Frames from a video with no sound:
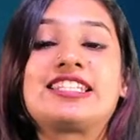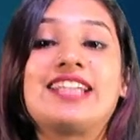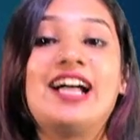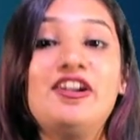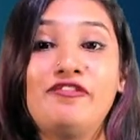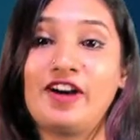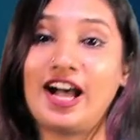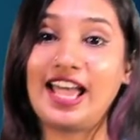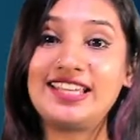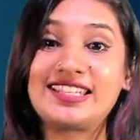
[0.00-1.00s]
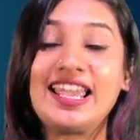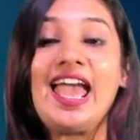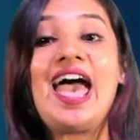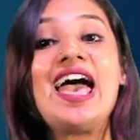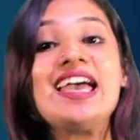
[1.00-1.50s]
sulfides
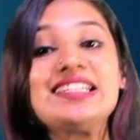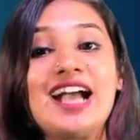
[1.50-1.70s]
and